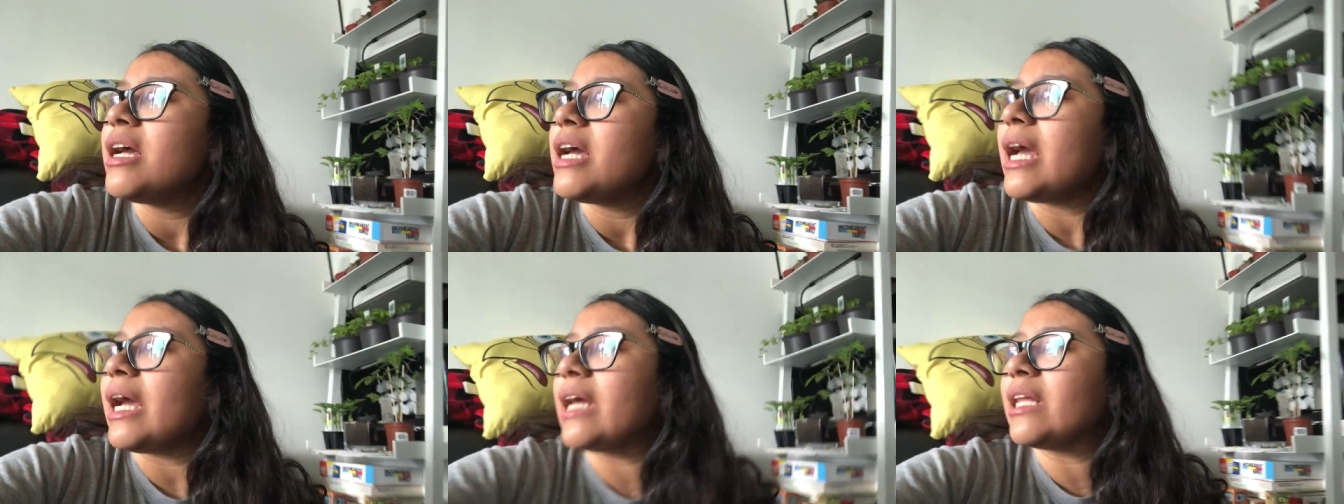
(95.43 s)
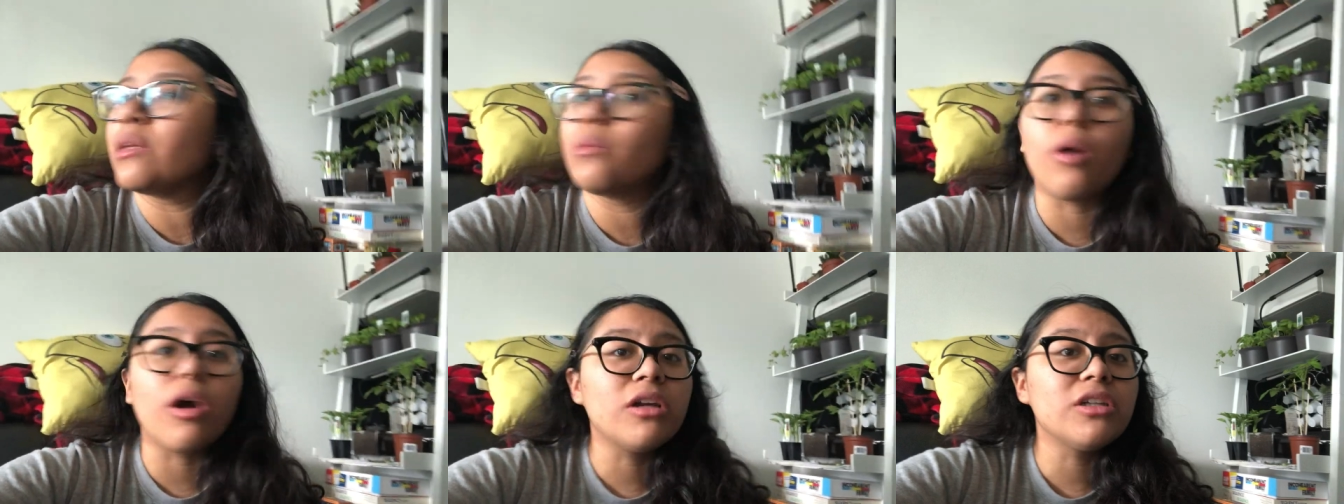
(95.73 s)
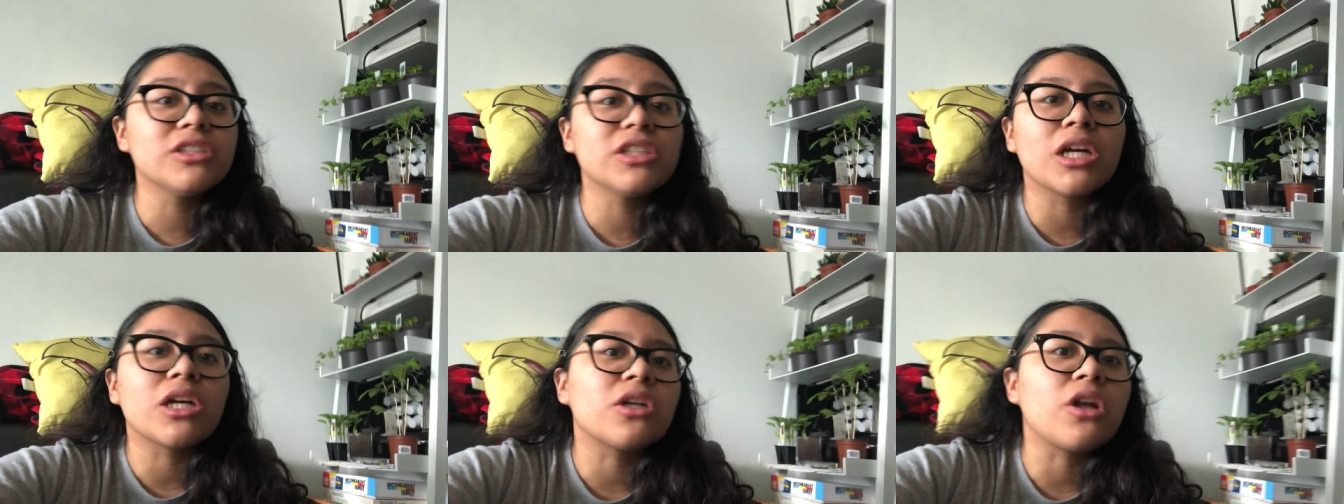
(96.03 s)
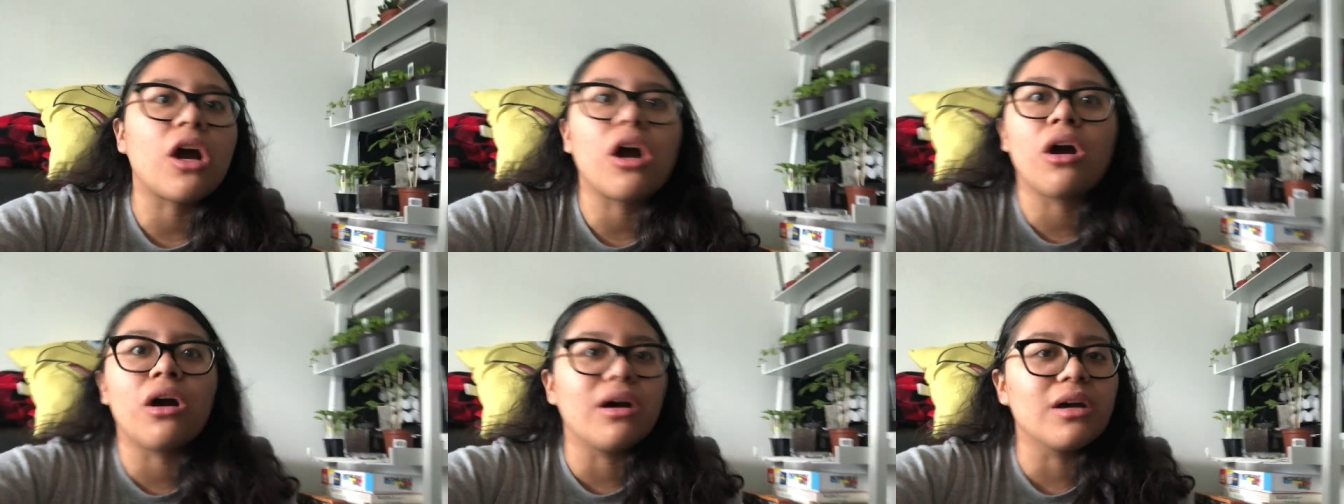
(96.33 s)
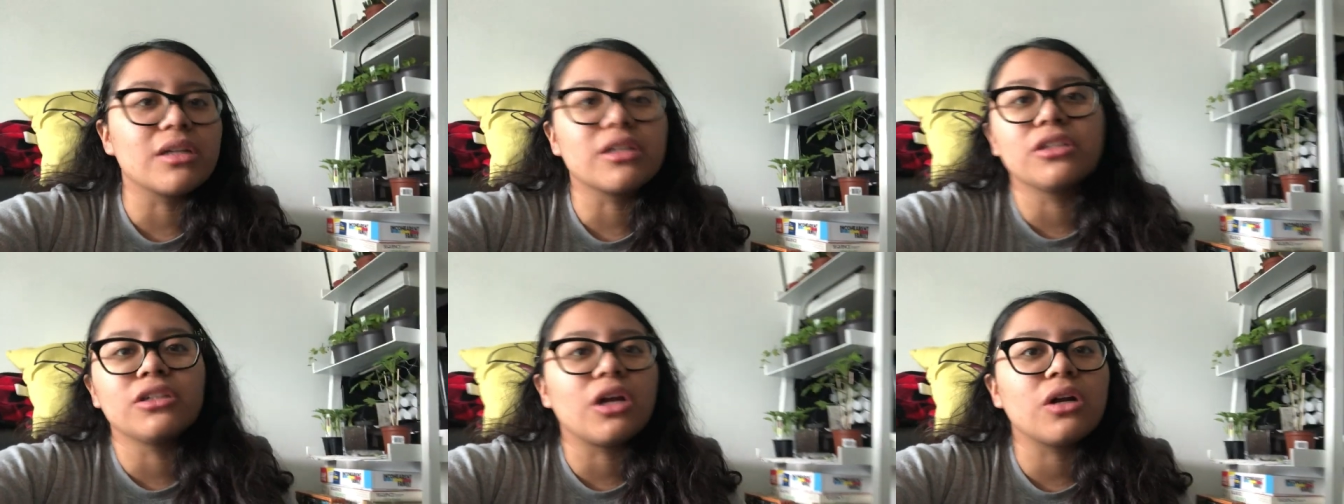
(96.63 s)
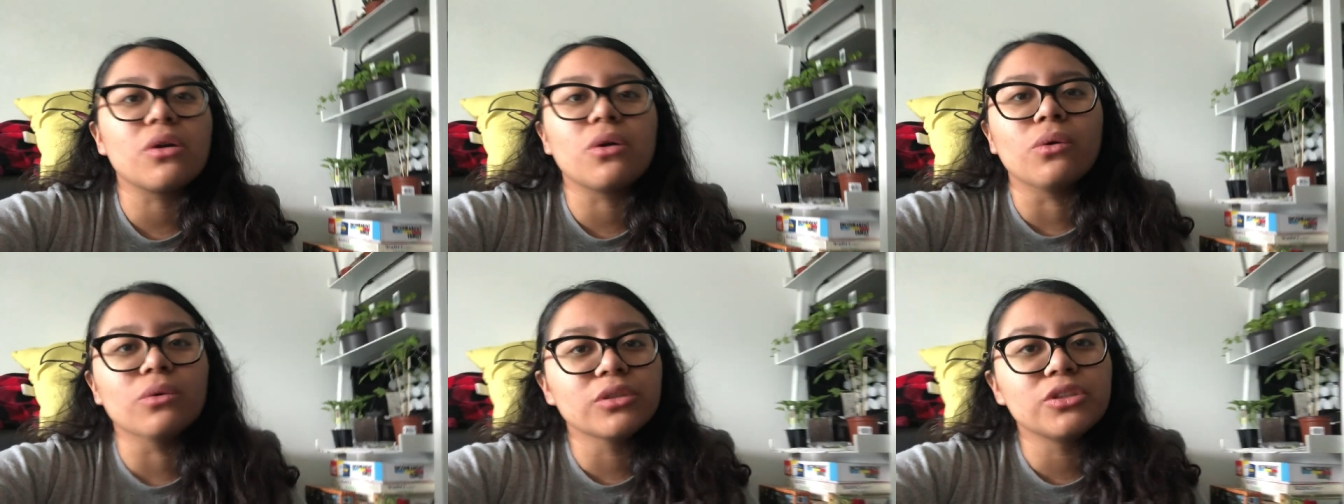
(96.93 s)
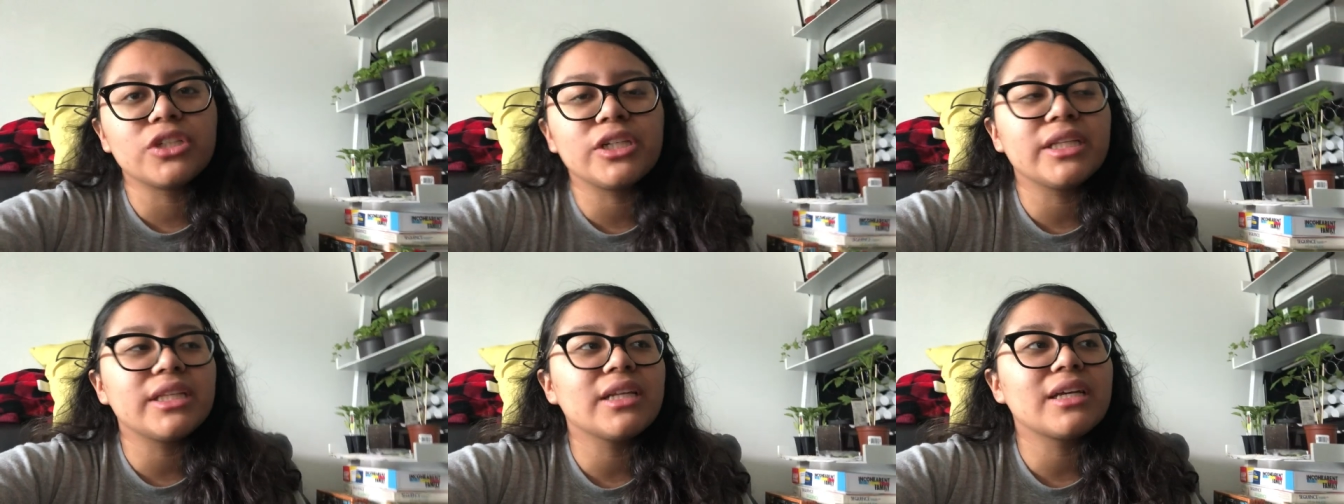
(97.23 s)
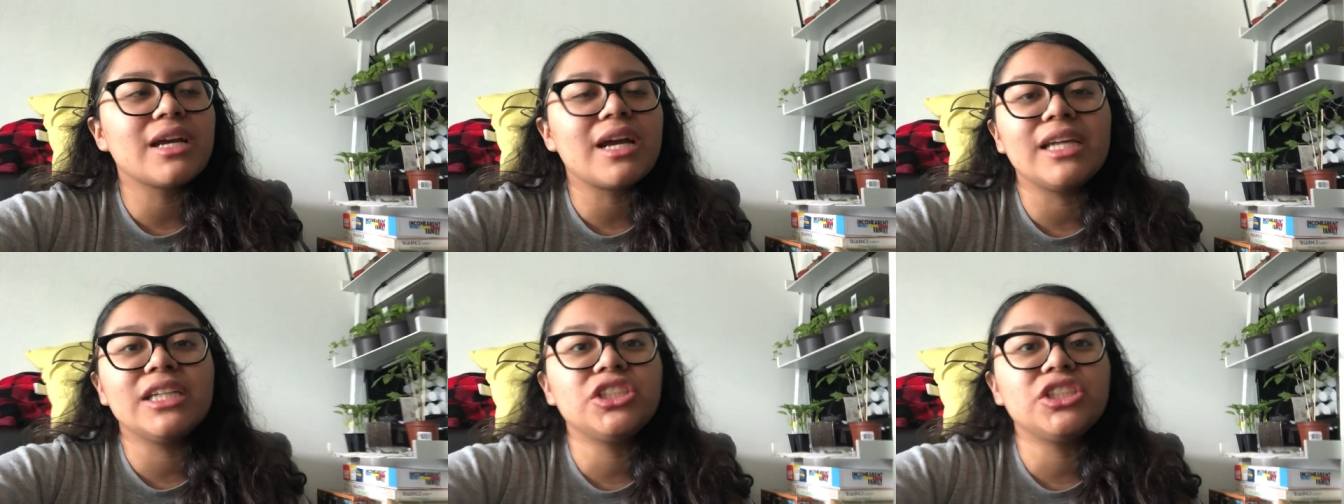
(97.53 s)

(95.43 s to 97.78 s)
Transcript: and the water's like like not hot or not cold or anything like that.